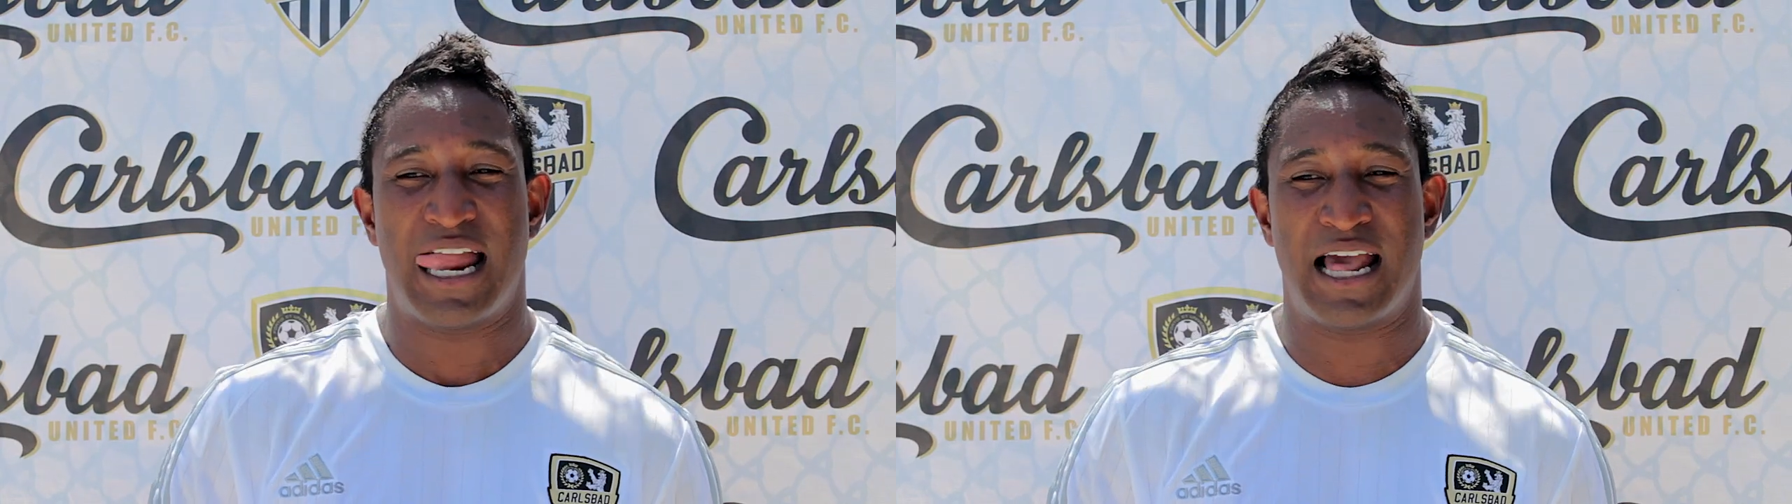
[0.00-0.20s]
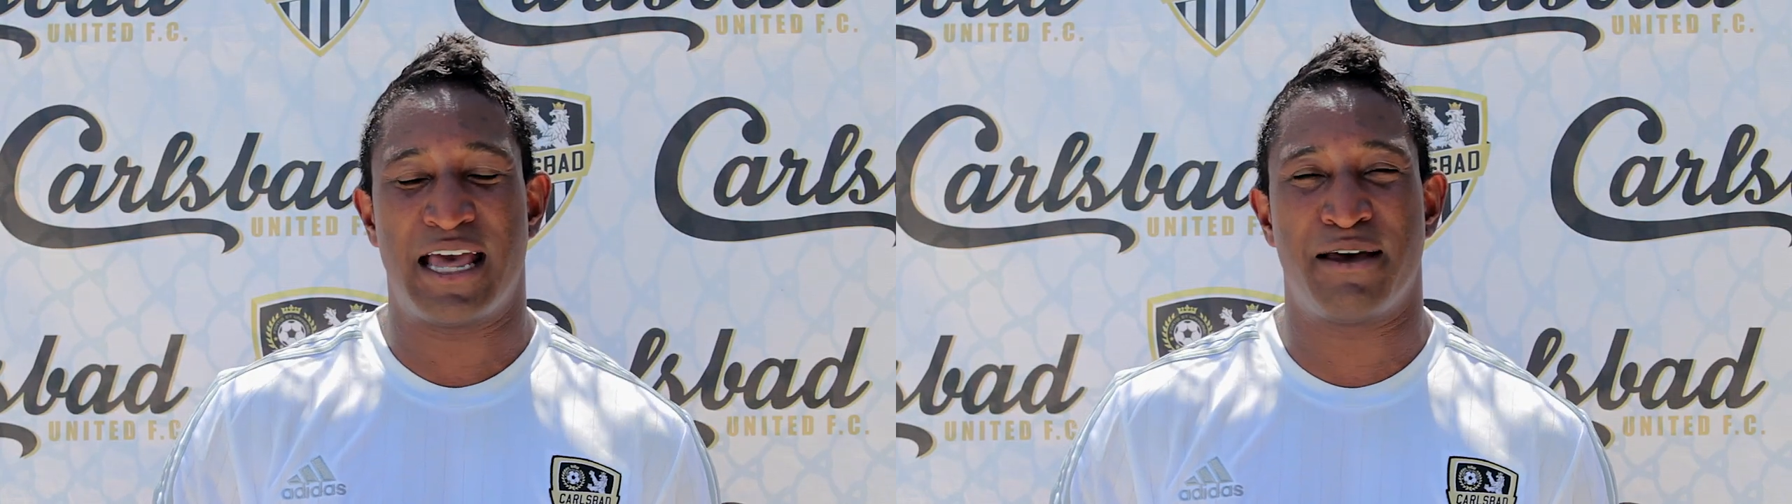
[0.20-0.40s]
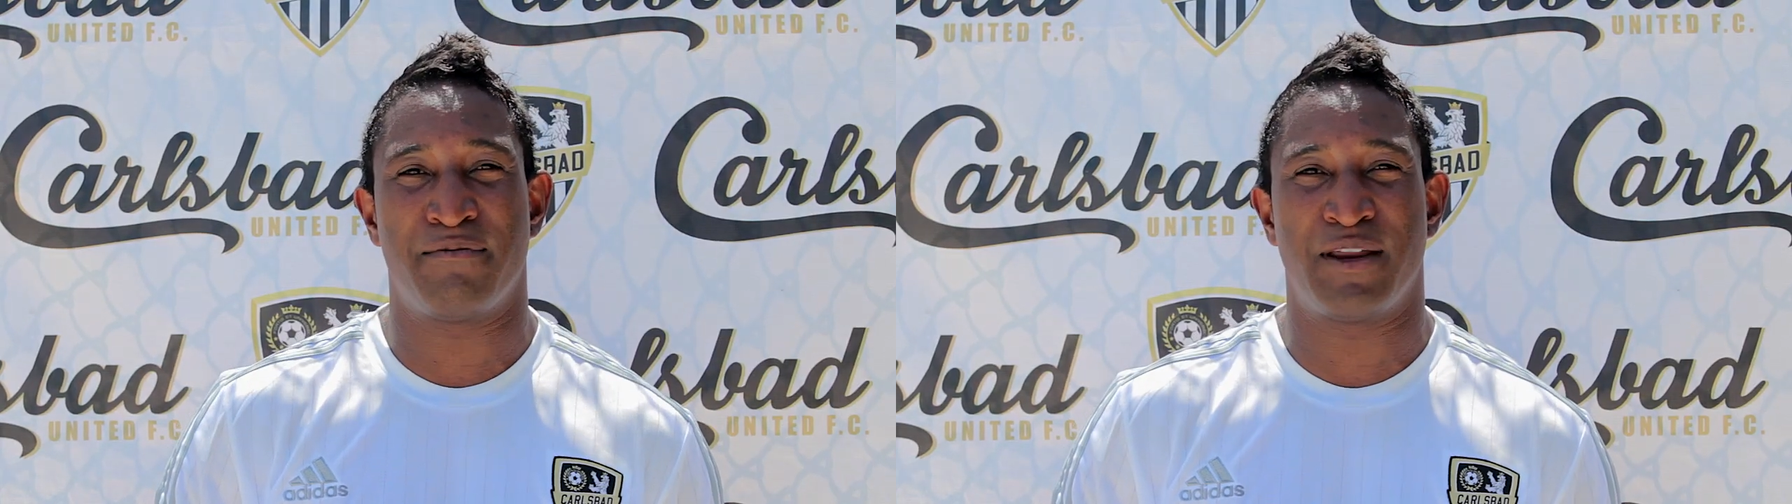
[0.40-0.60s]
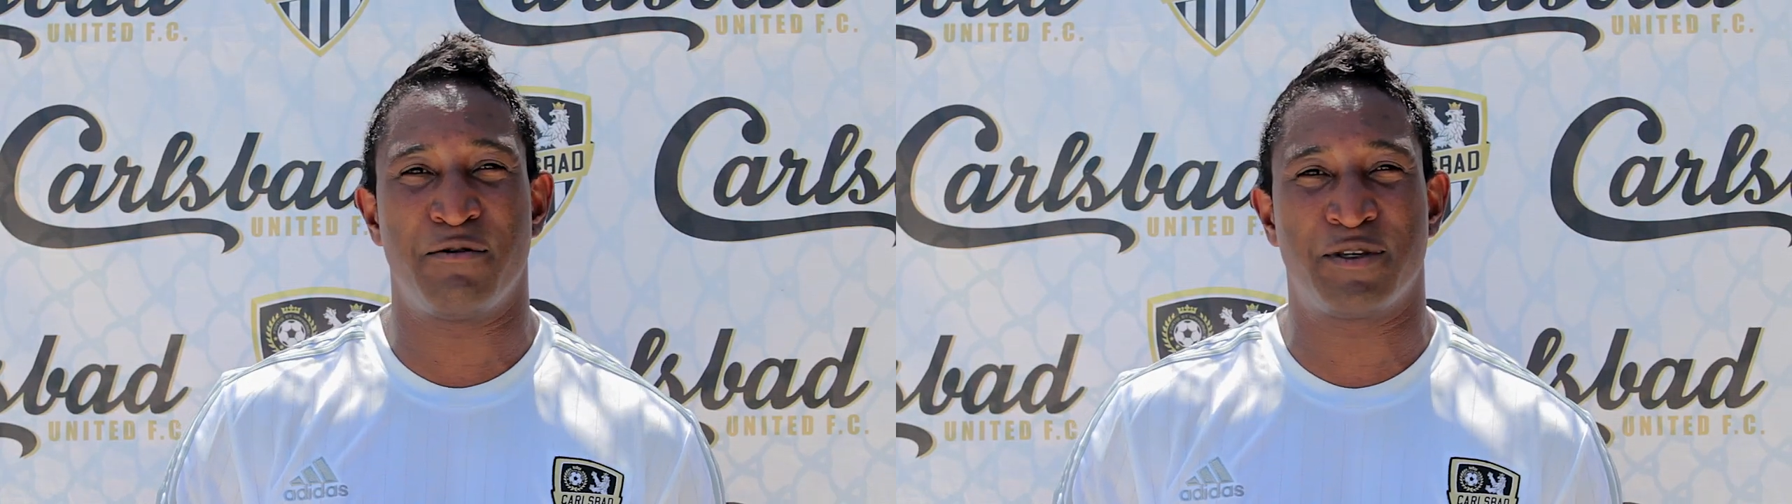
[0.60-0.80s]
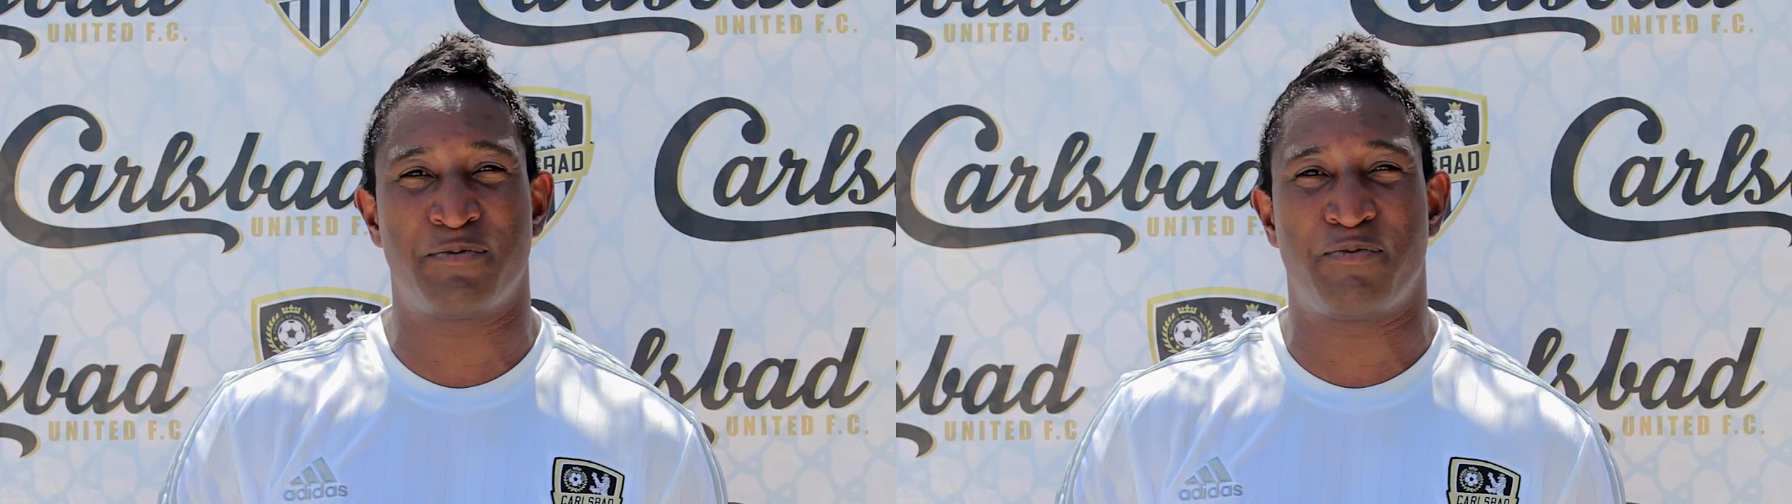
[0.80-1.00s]
and
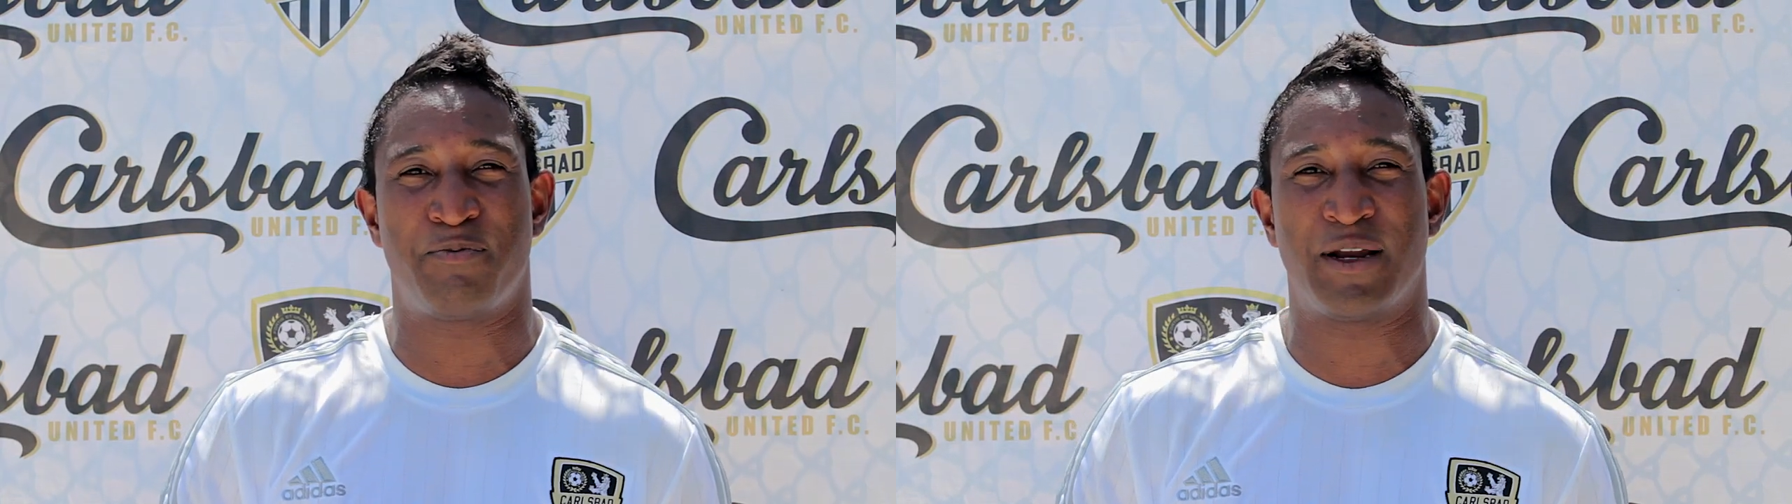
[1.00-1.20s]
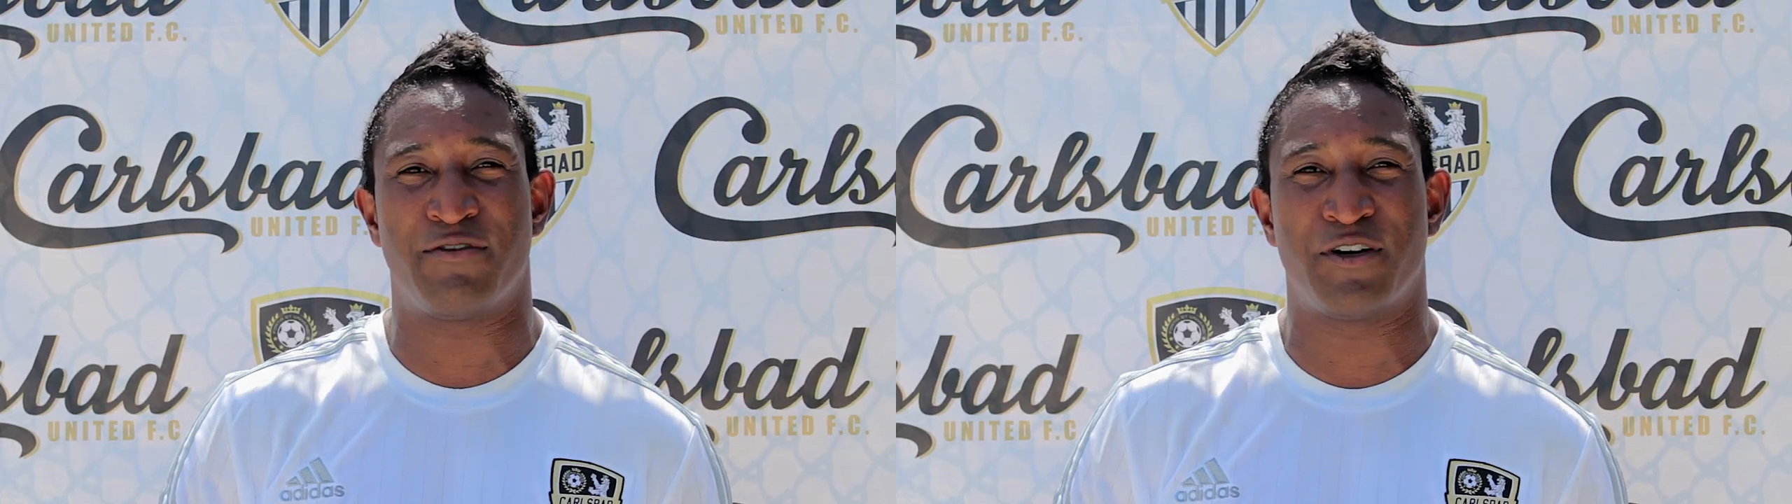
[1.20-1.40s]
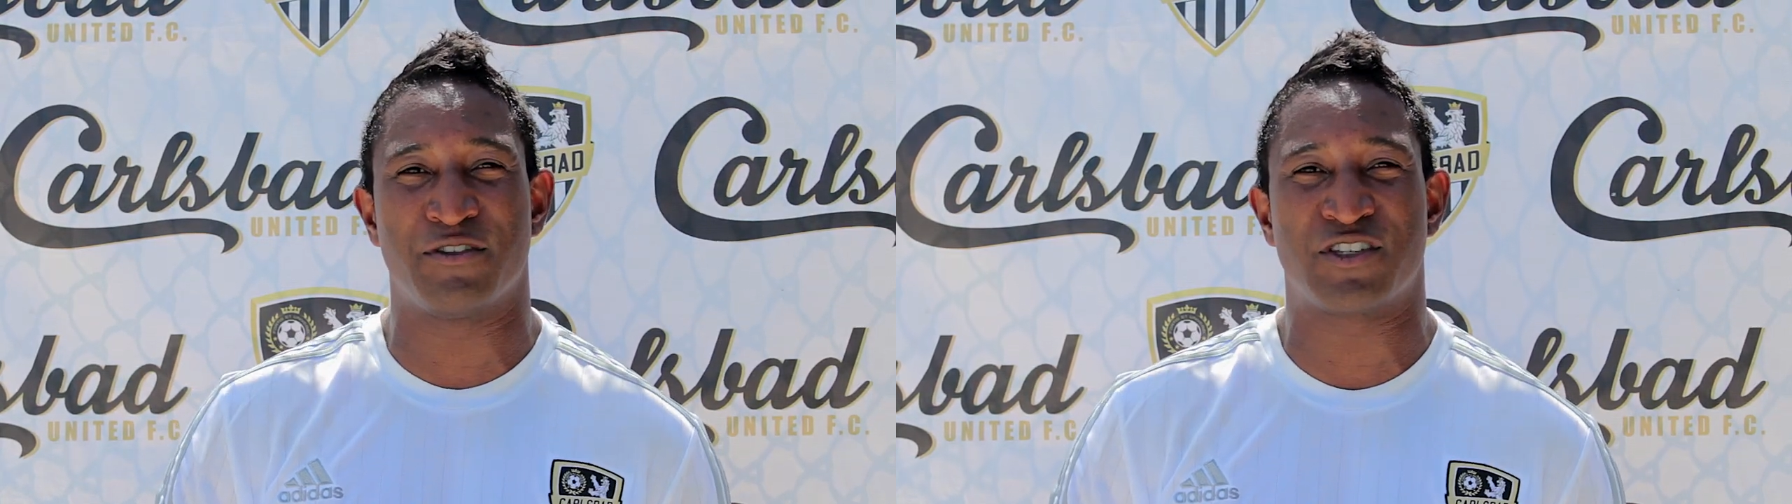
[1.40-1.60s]
he was a bit of an